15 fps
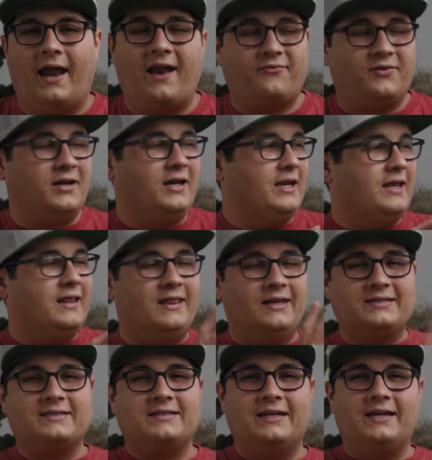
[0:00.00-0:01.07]
And after getting
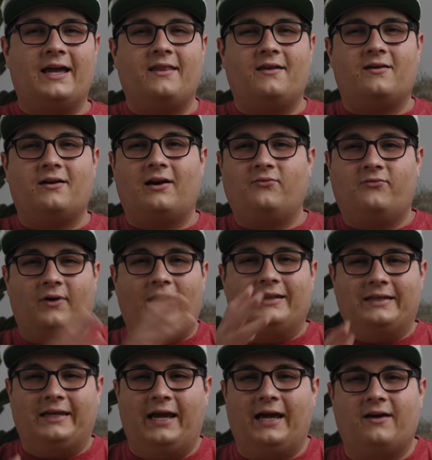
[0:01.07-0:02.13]
this together, I
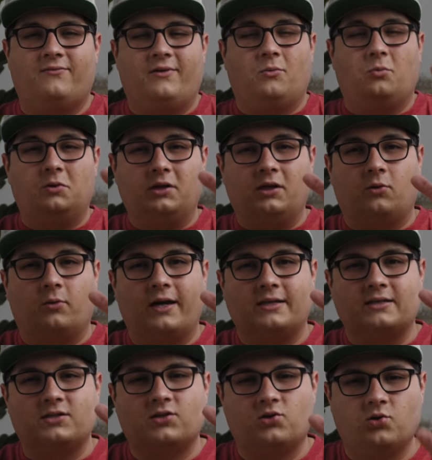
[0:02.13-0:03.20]
finally have a really
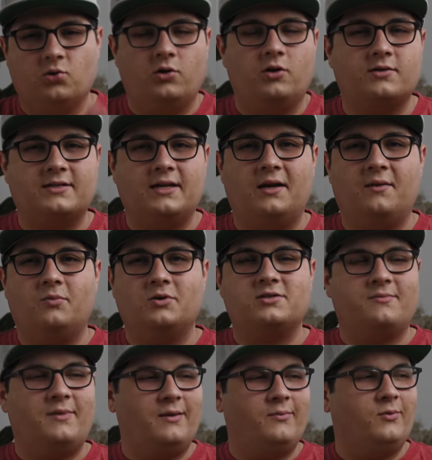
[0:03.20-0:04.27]
great studio setup, which
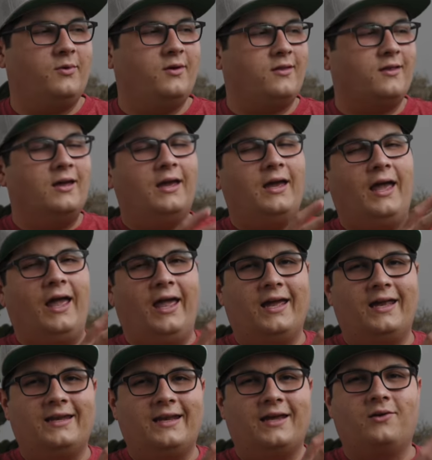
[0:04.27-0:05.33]
I'm happy with,
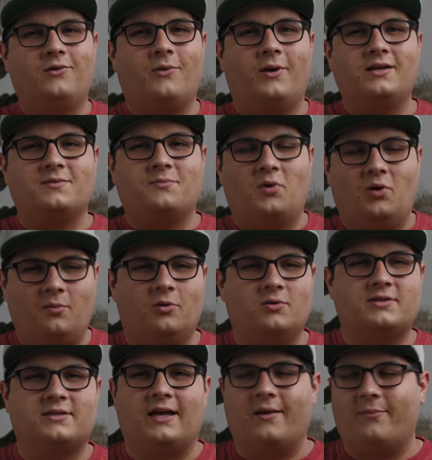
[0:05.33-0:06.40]
and a great mobile
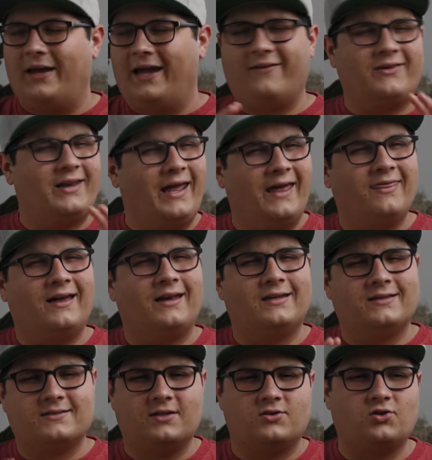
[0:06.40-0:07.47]
setup. I haven't had that
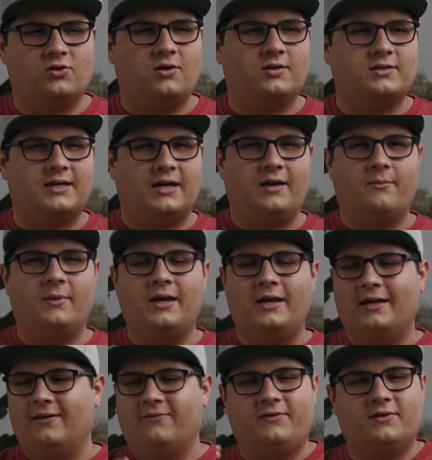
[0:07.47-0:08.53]
in such a long time.
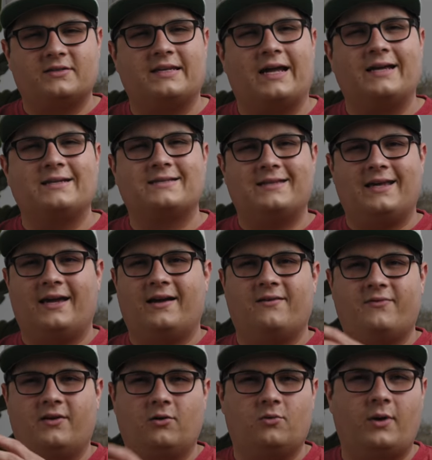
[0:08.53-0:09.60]
It feels nice to
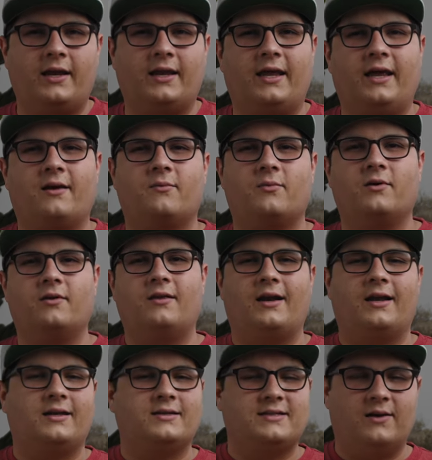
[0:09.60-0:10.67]
have a great camera that
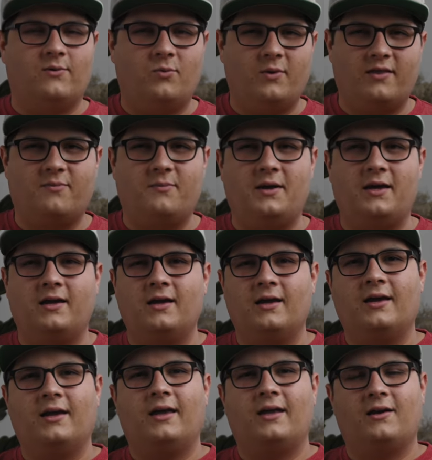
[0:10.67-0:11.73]
I can take with me
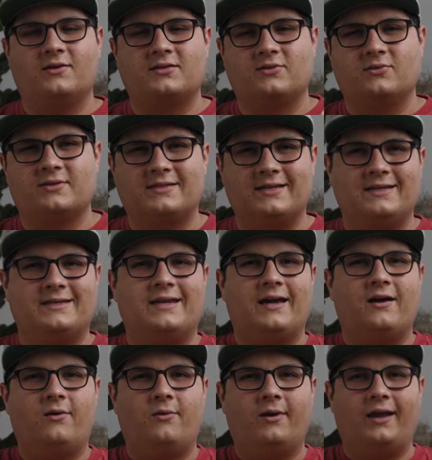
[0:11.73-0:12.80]
and also sit
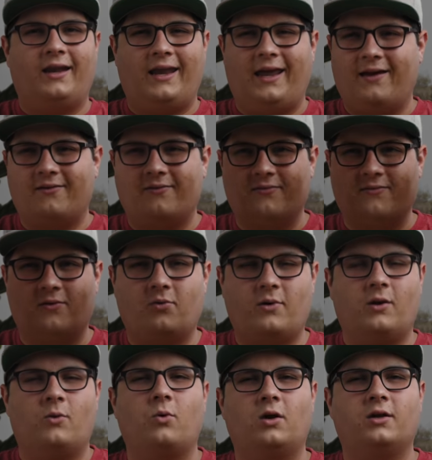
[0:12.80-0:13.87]
down and have
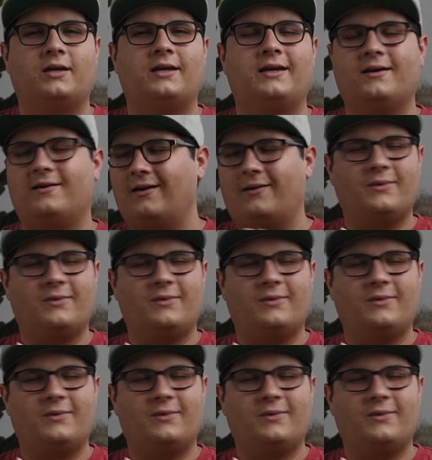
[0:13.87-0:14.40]
great quality here.